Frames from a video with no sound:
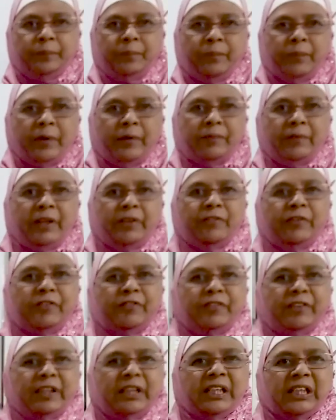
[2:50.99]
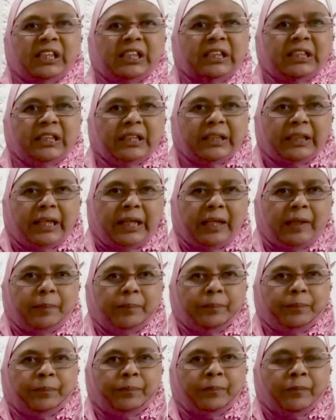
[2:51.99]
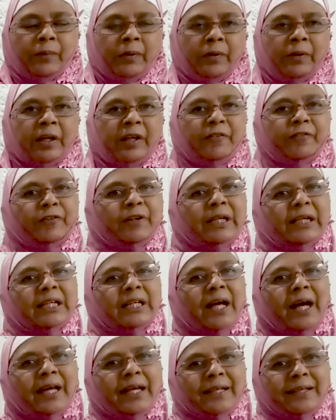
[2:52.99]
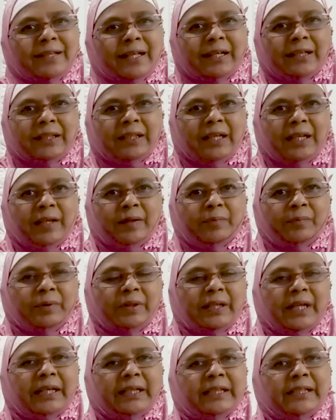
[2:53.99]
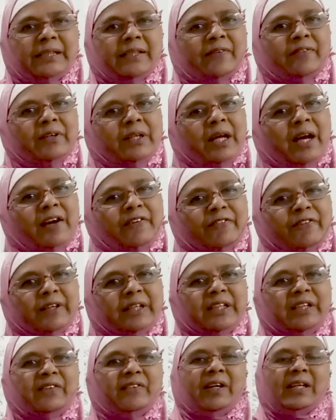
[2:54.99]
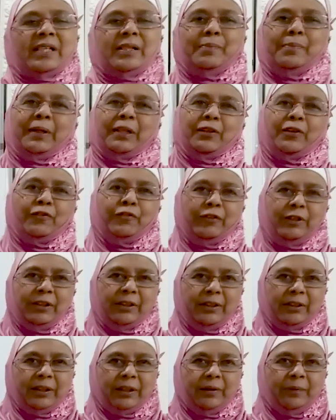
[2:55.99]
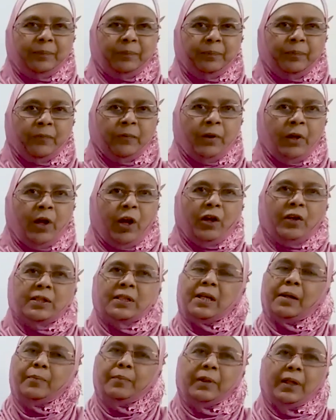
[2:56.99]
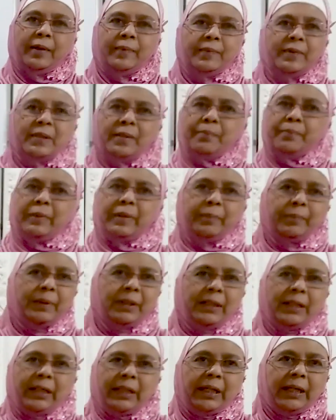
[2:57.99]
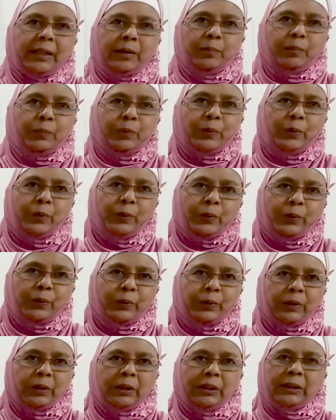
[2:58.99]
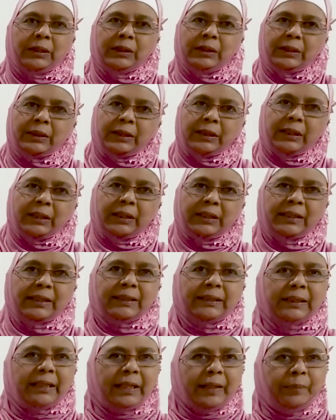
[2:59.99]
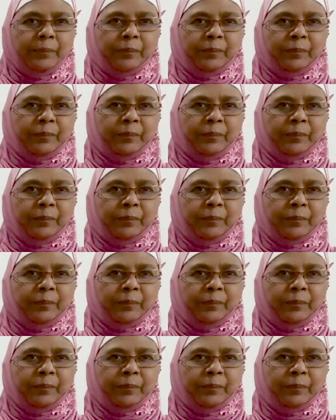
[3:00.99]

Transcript: When we finish the game, if we like that game that is our affective aspect of learning or sometimes some people they get bored learning this game